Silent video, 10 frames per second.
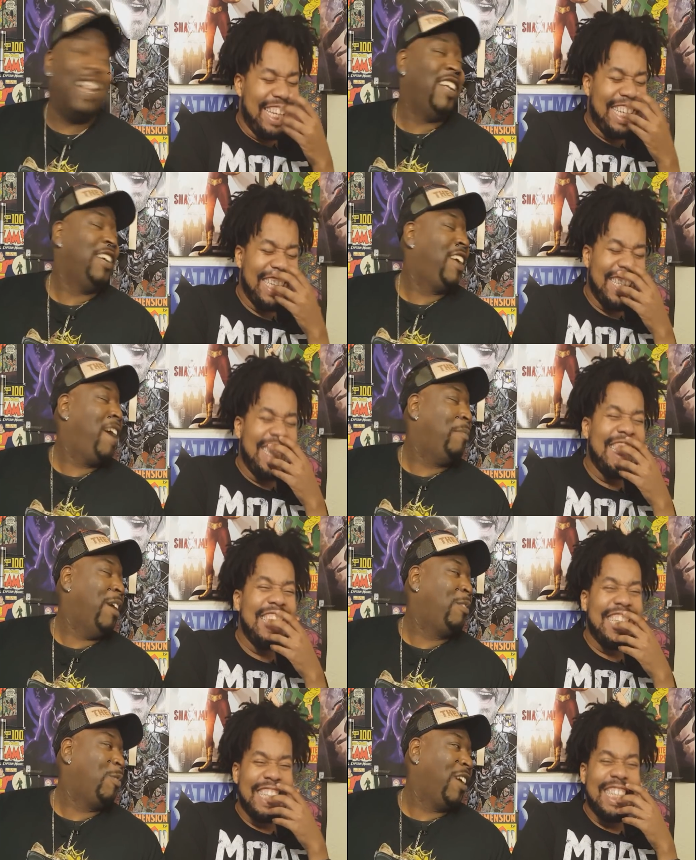Speaker 1: That just happened.
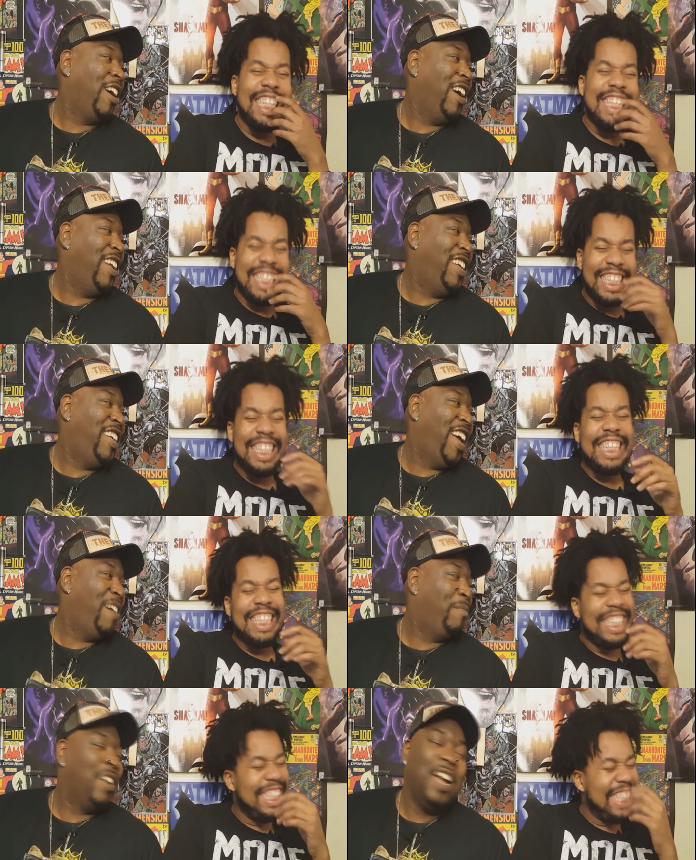I swear to God, it just
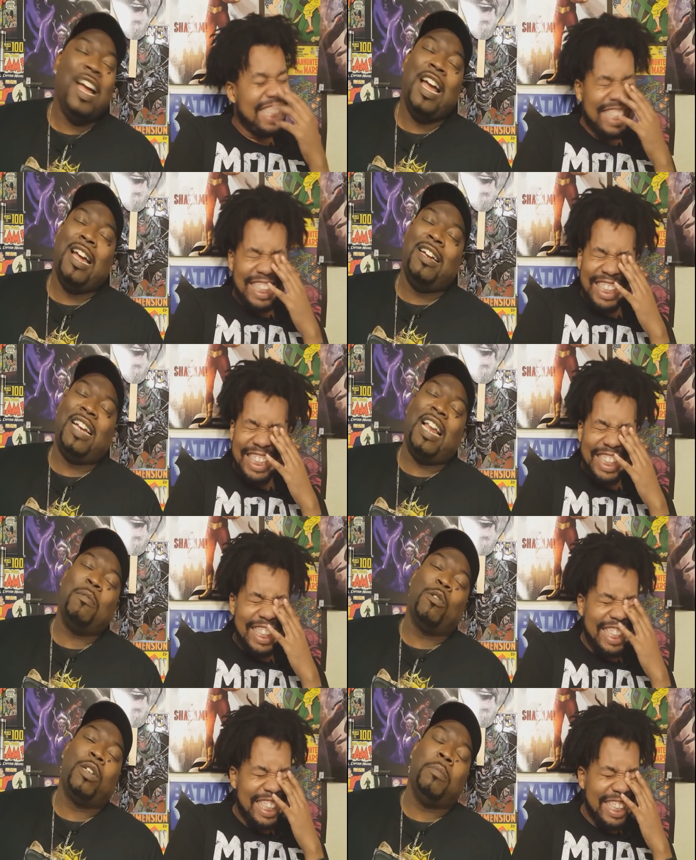happened. He get, let
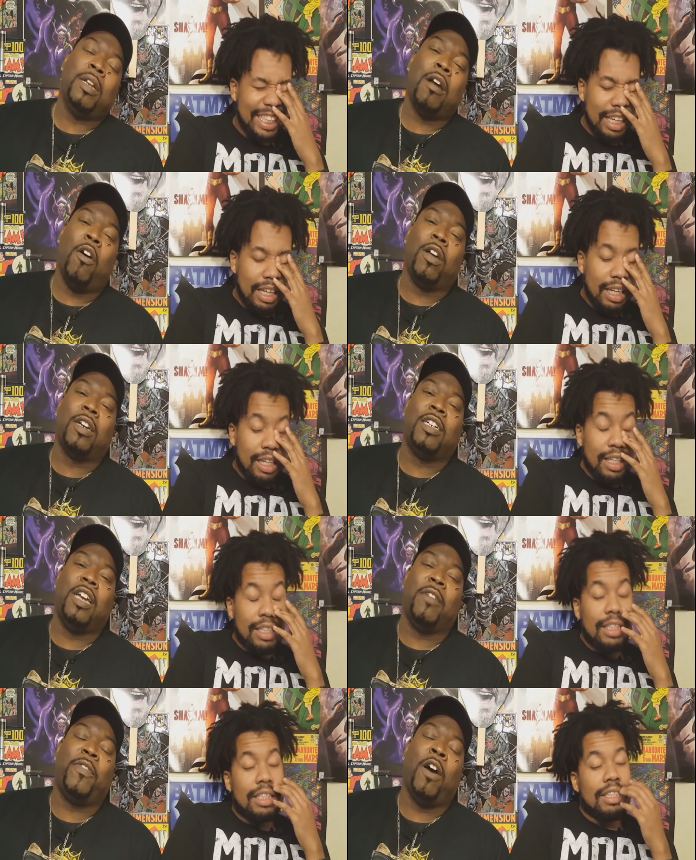me go see my daughter because she
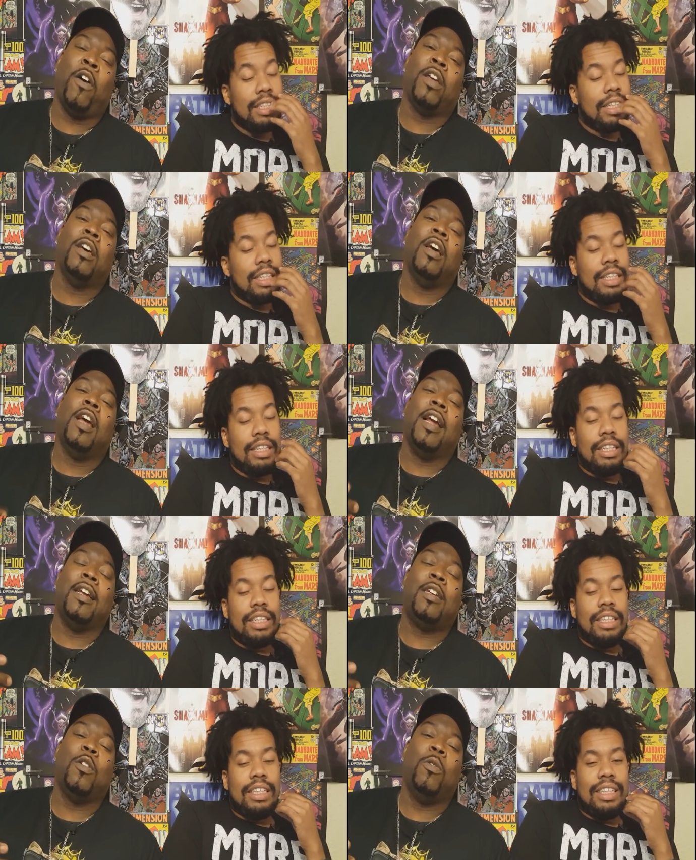in Florida.
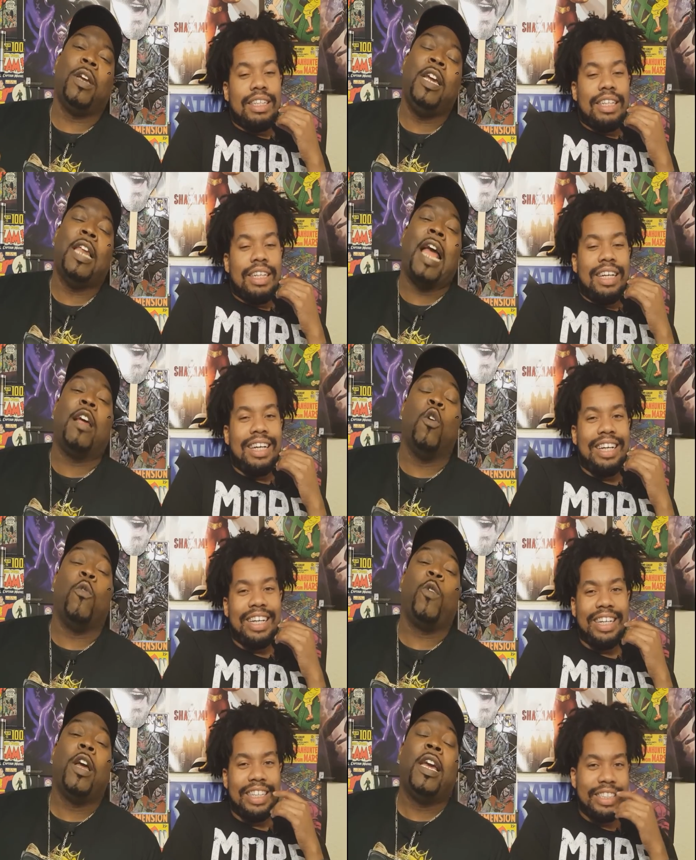And so he like, yo,
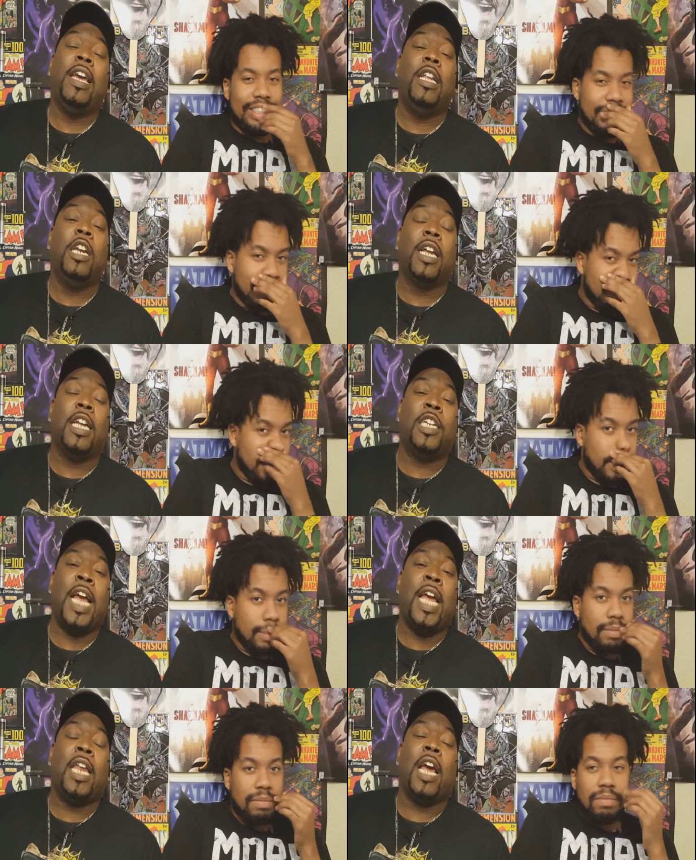he looking at
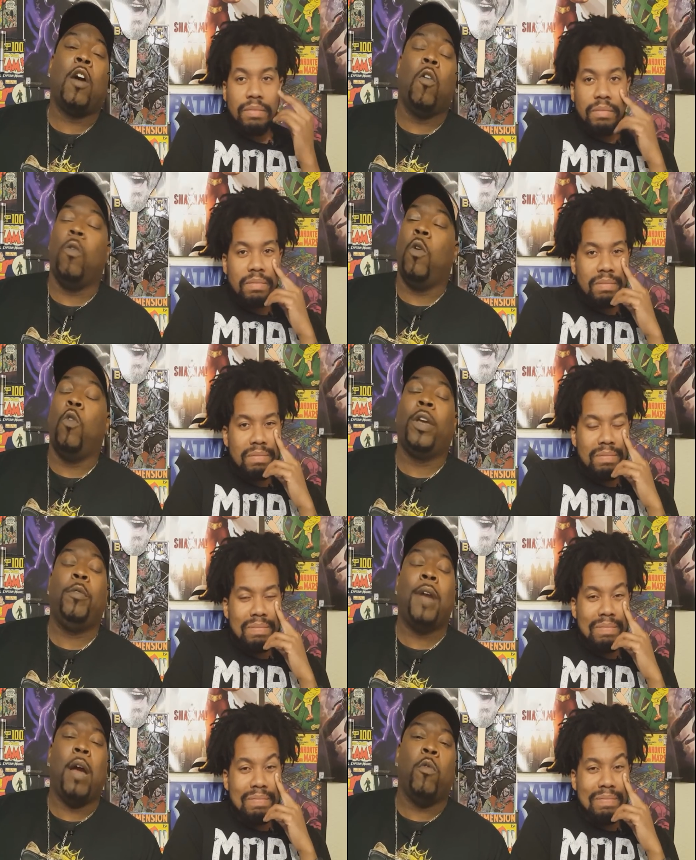Jane like, oh, oh,
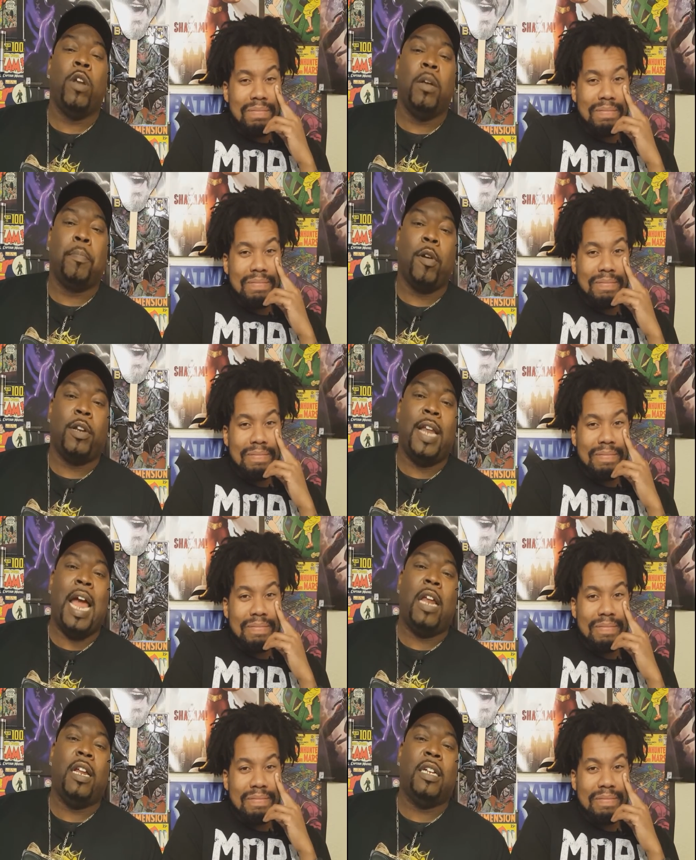you got one of them
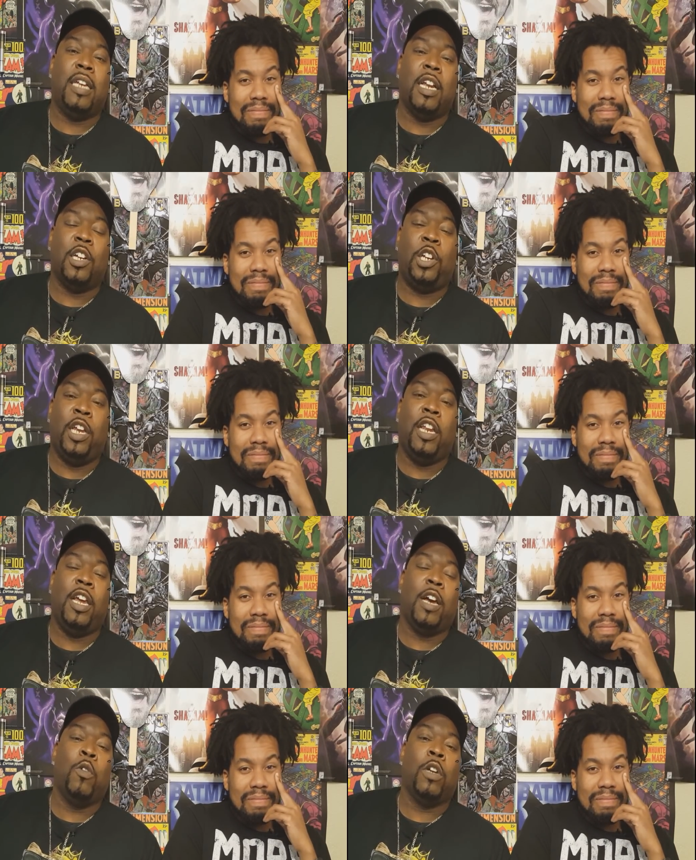personalities that a shin a
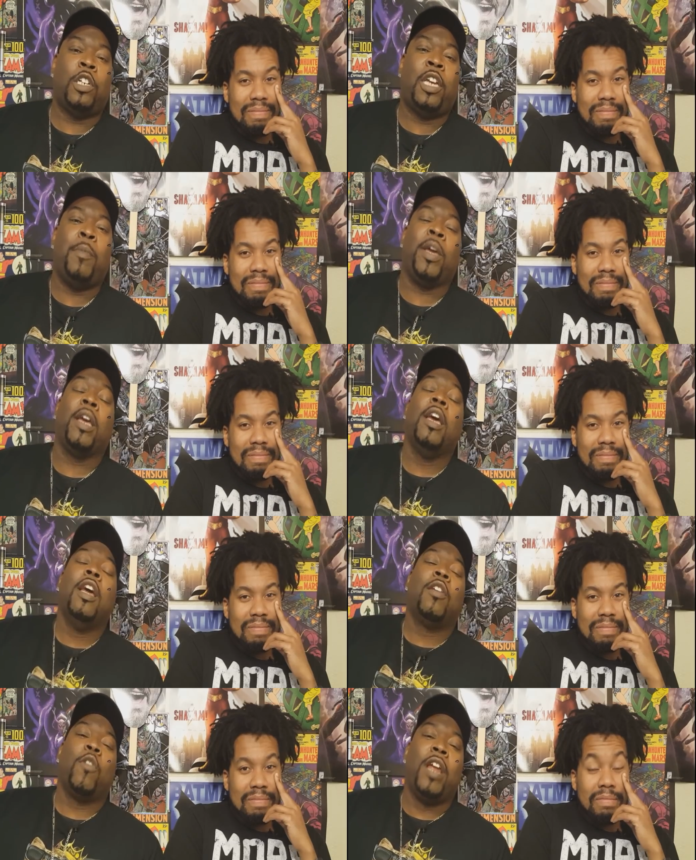nigga on a shimmy.
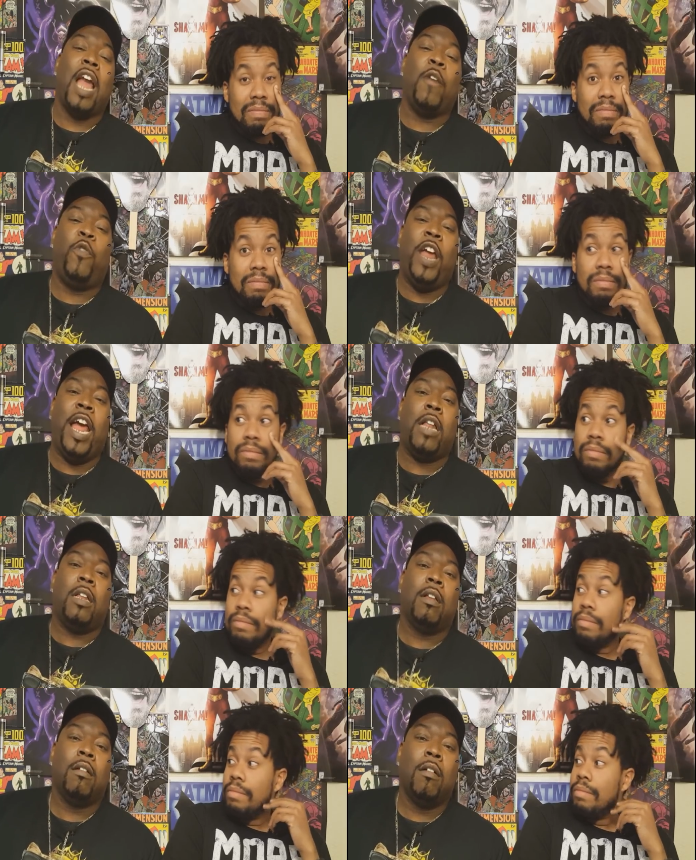So he like, Flit,